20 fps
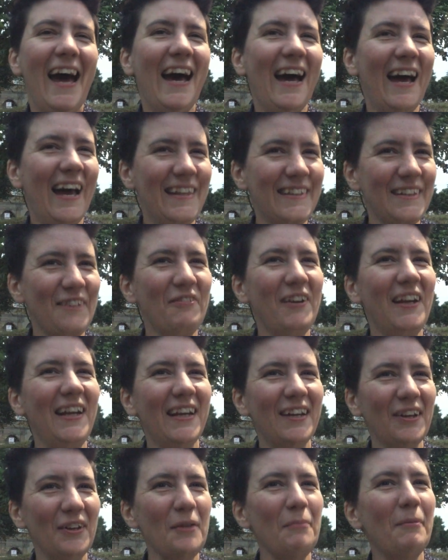and I
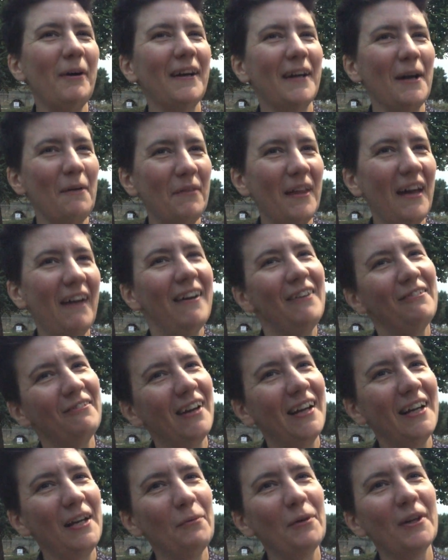really got the bug up there. I
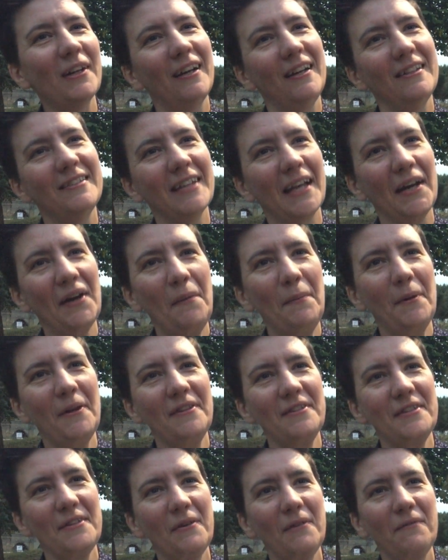really would like to go up
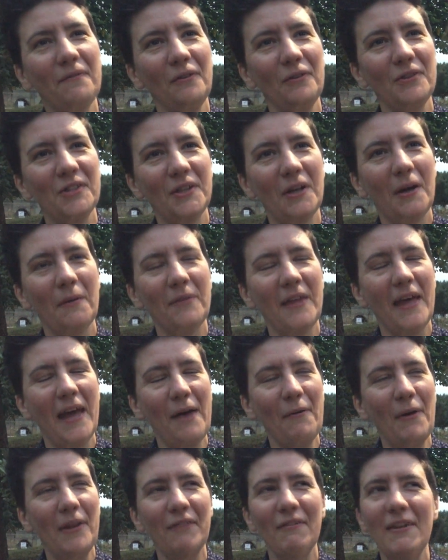and do a full show up
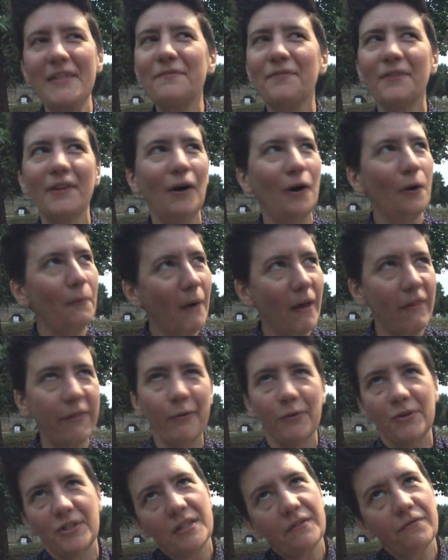there. Whether it's for the whole
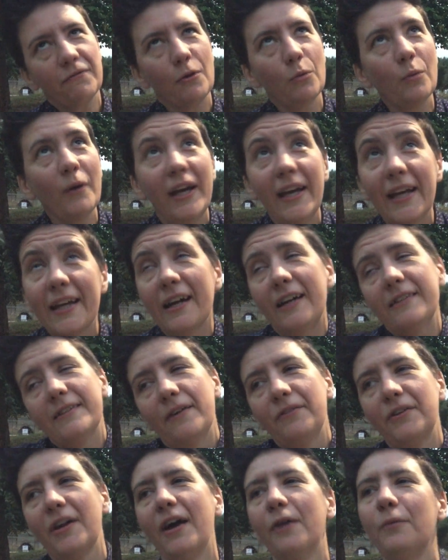month or just for a week, I
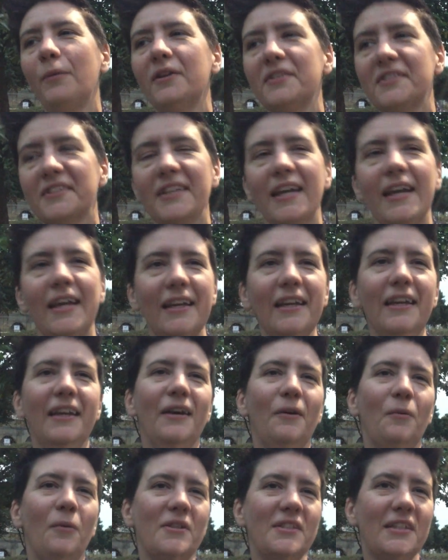don't know. We'll see
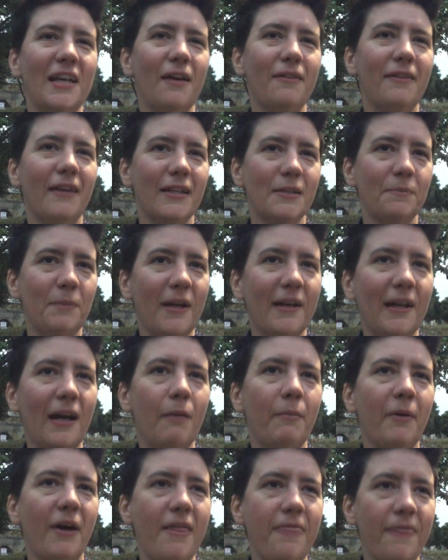how things pan
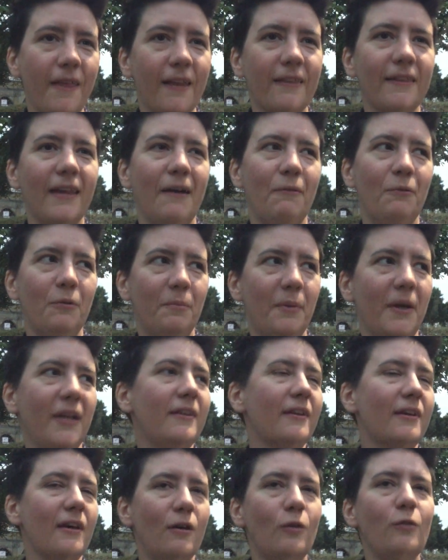out. But I think that would
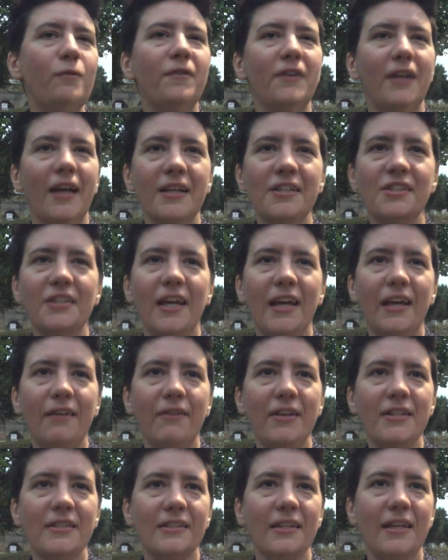be the goal for next
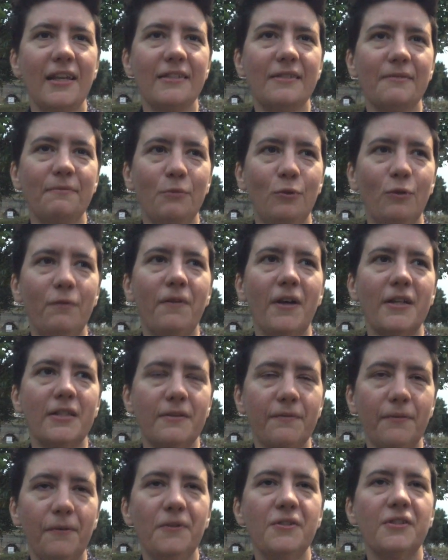year is more
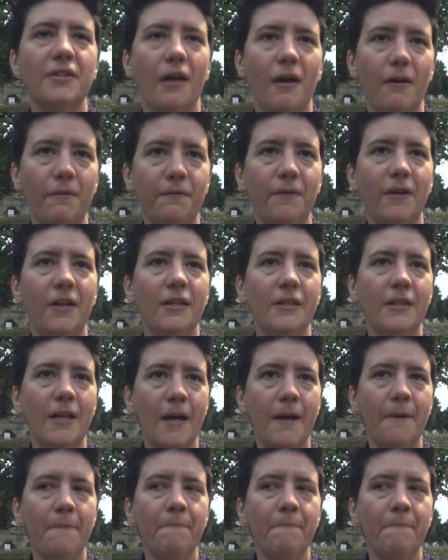festival stuff, and